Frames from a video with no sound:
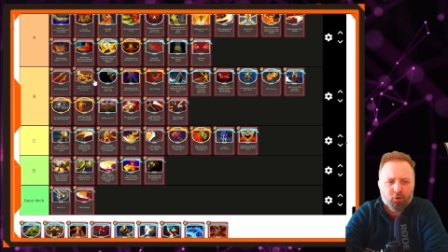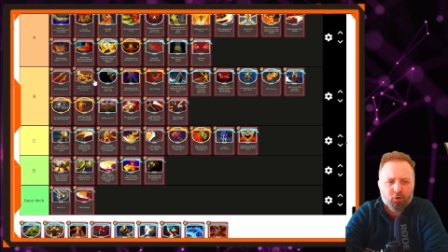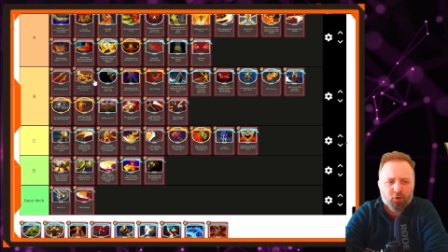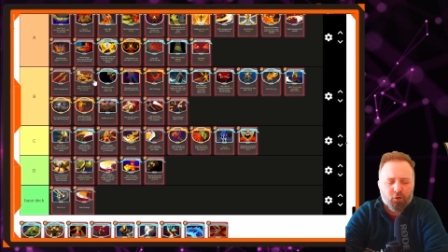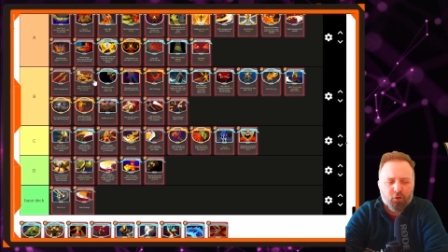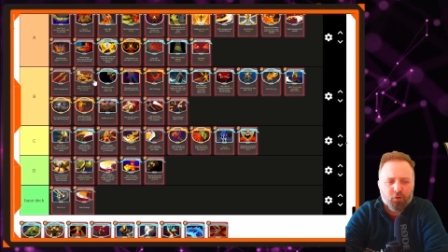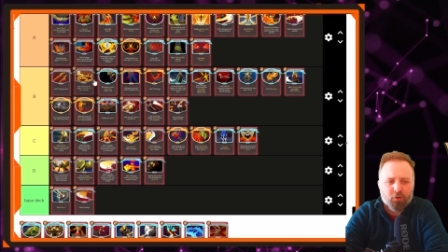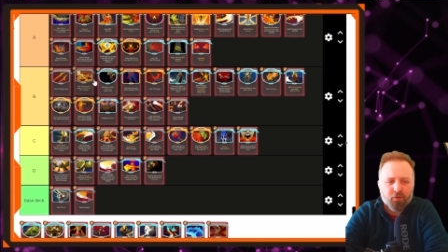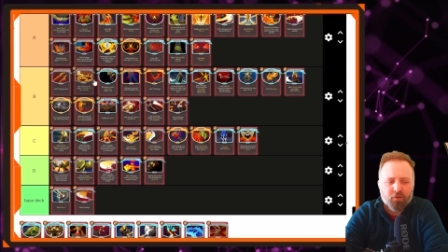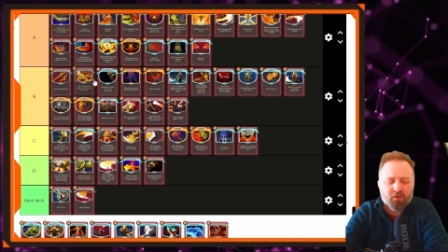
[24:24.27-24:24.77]

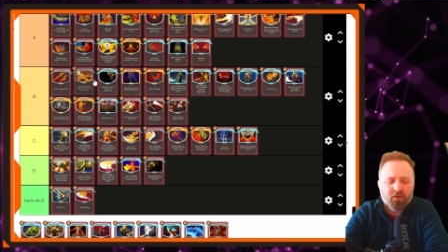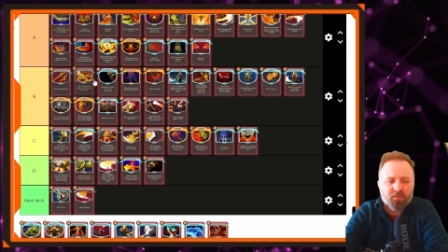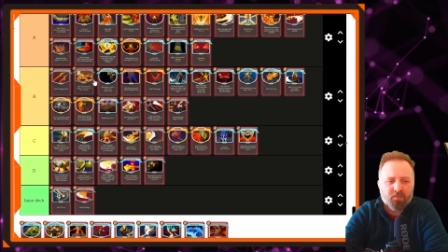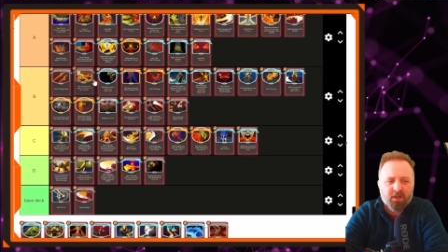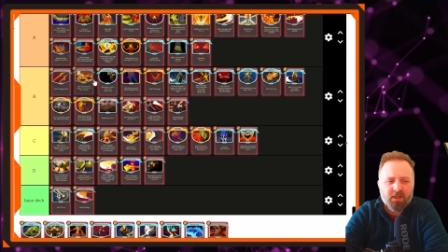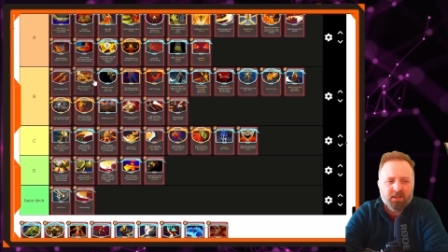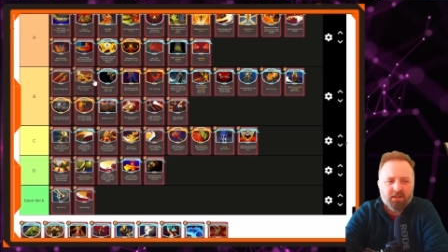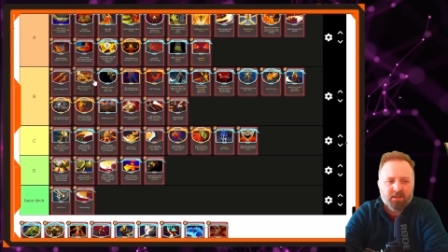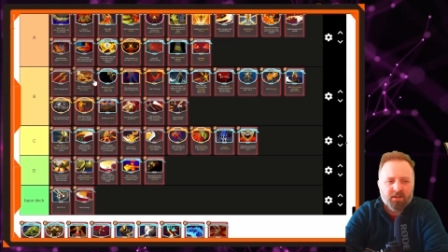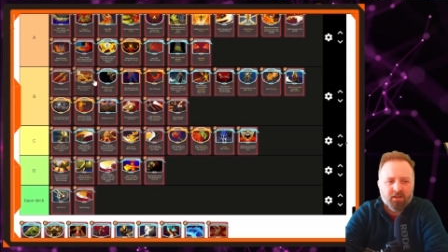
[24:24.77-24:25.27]
Good
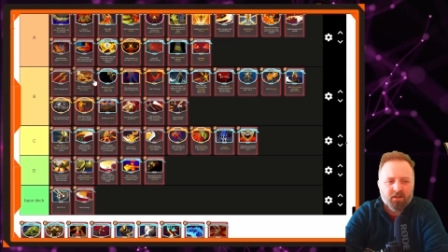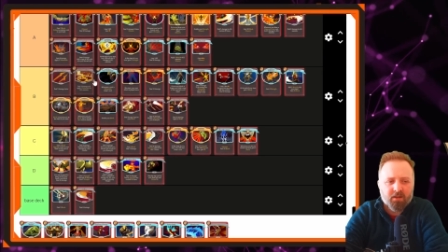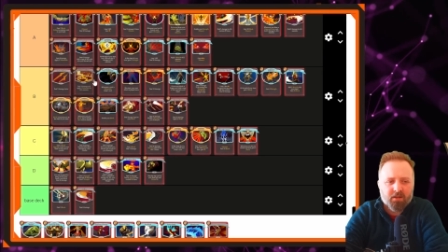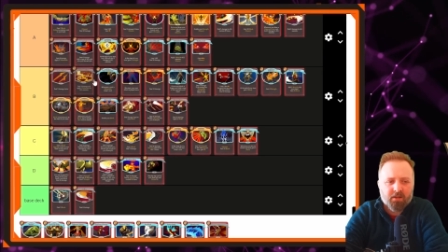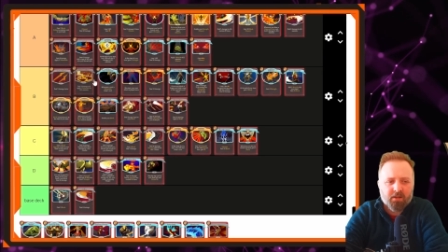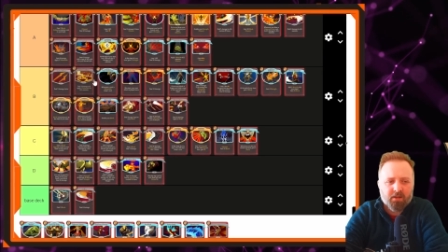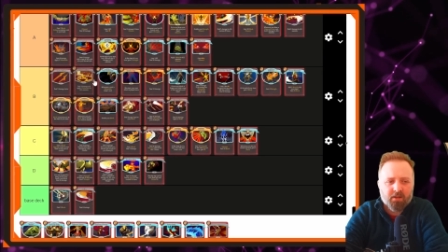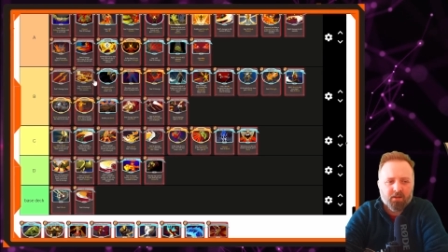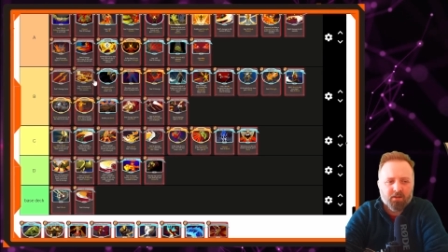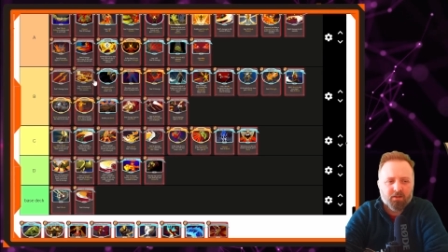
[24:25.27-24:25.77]
B tier
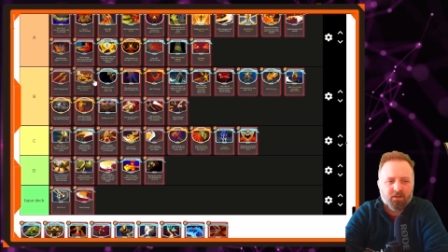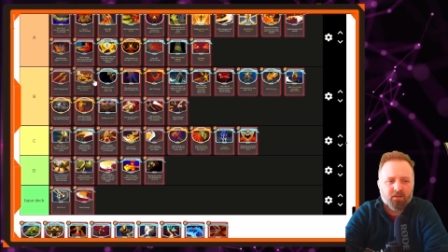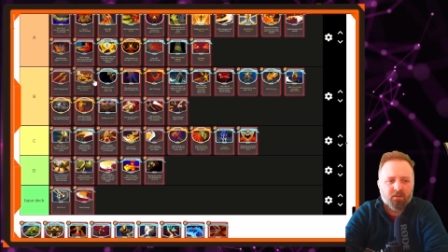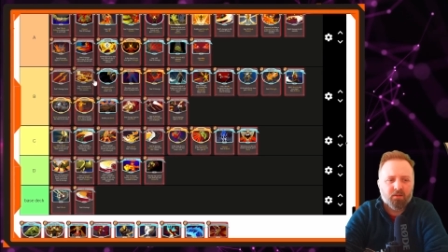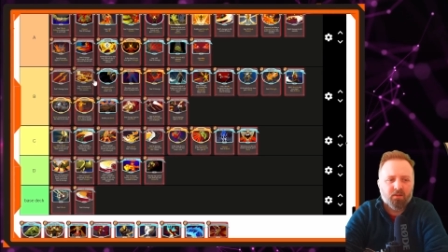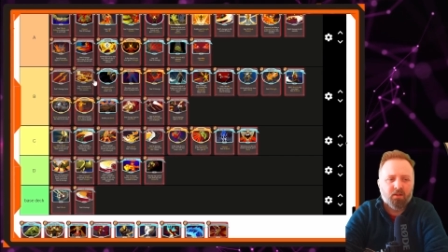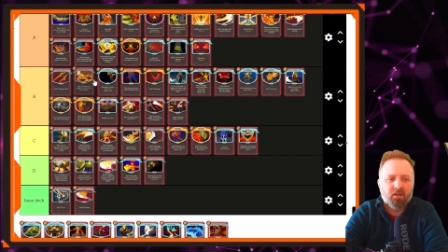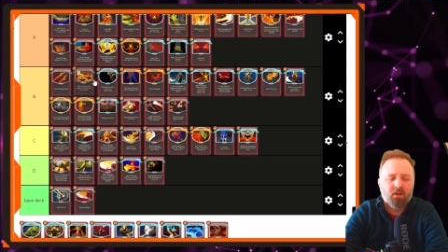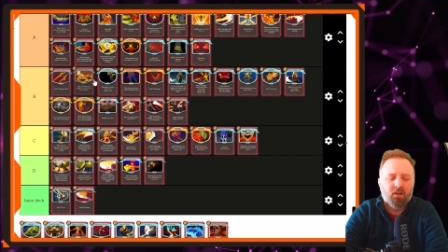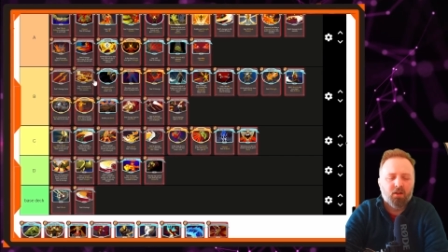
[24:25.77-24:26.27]
card.
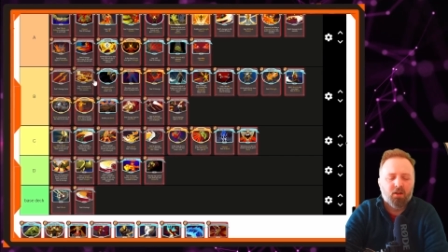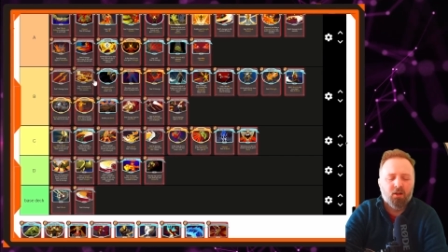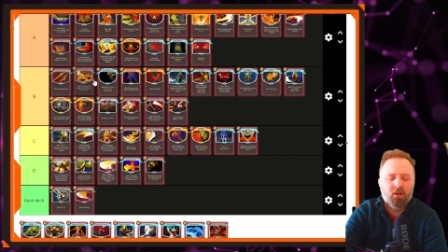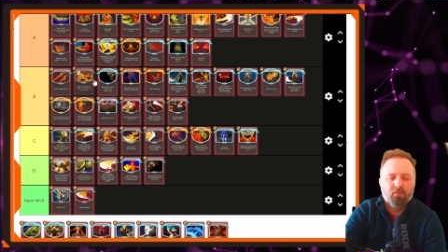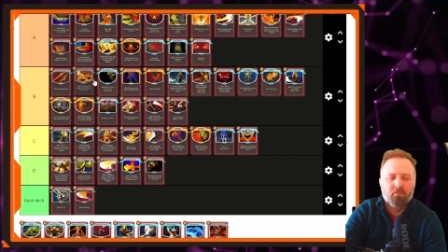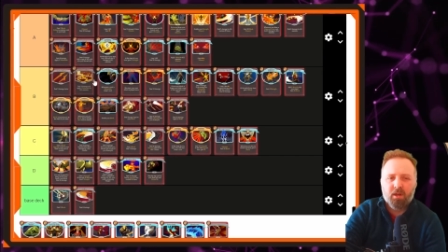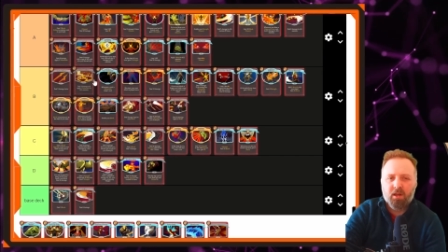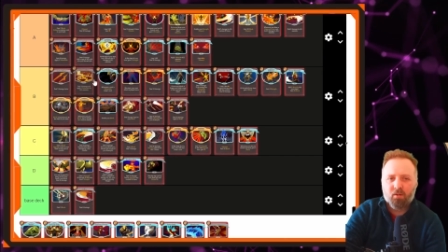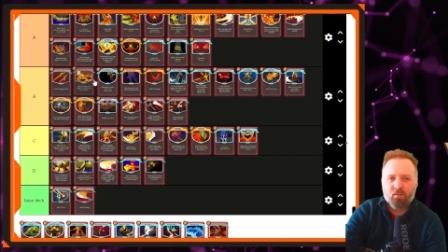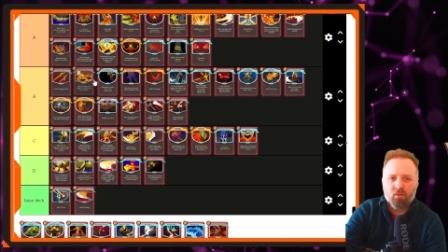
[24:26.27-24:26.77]

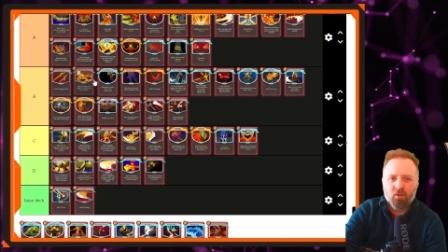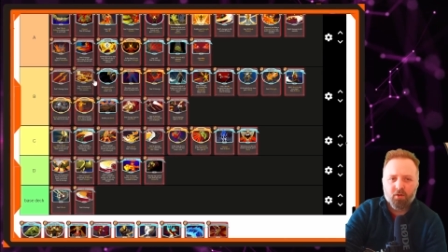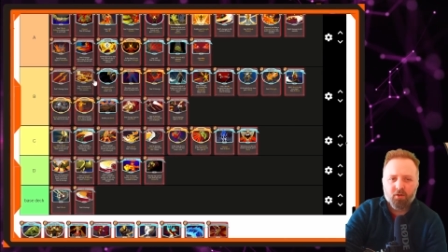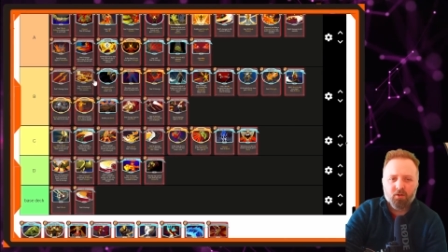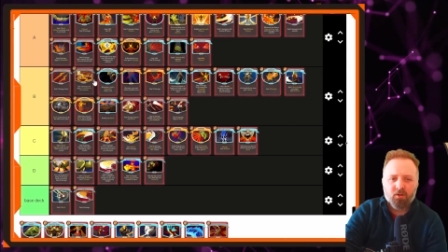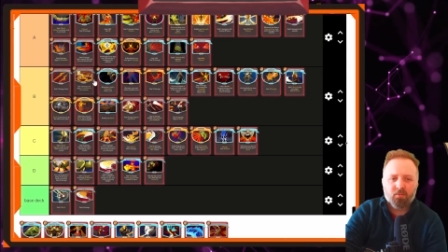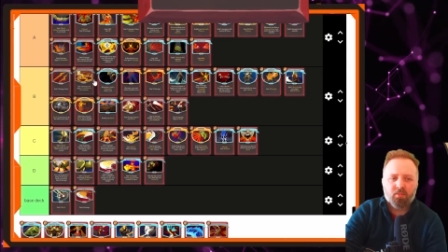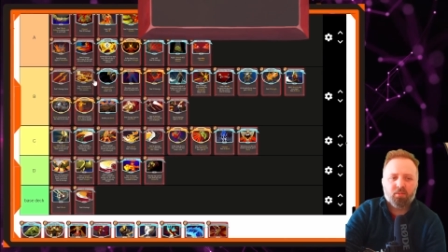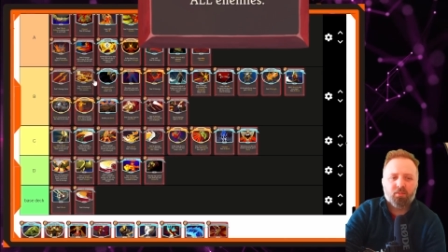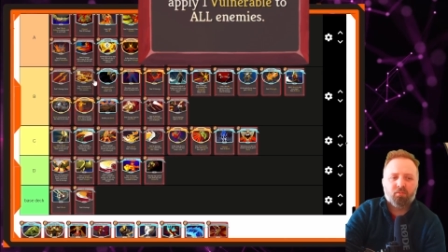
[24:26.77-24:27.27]
Pick one
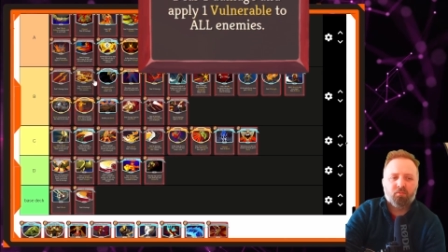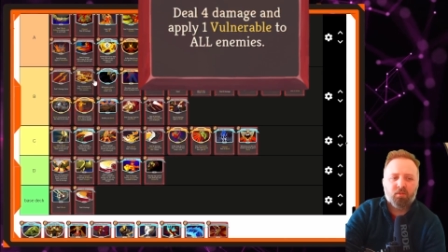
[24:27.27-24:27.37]
up,